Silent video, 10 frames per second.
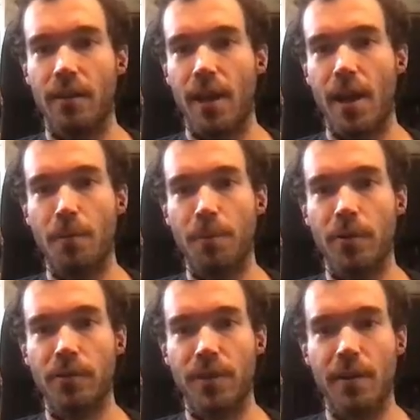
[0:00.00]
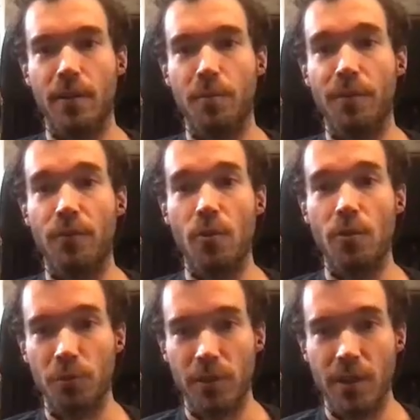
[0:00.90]
Outposts founded before
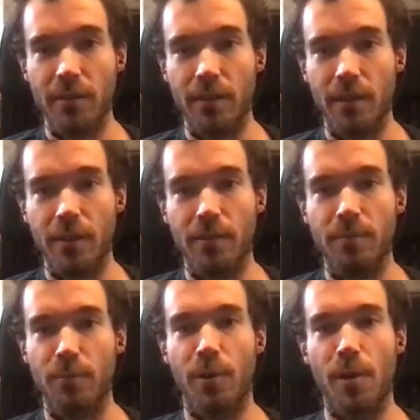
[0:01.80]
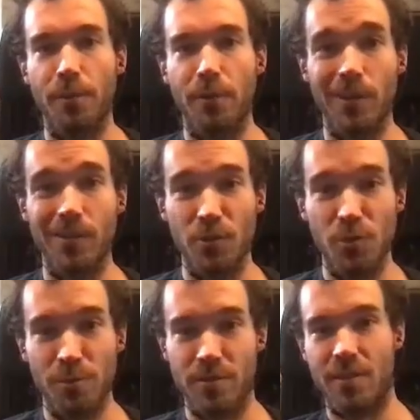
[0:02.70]
2018 were up only
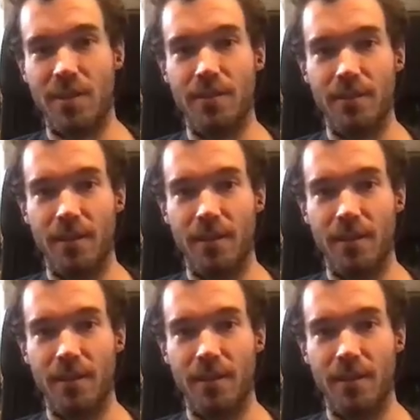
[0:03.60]
2%.